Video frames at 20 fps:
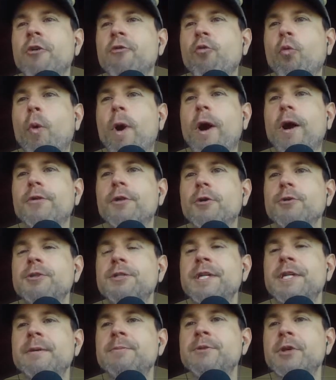of where
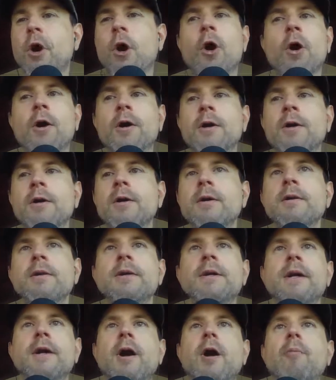those teams are.
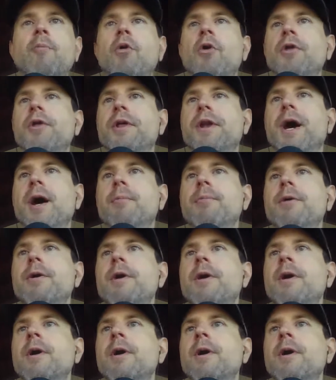Here, I'll pull it up.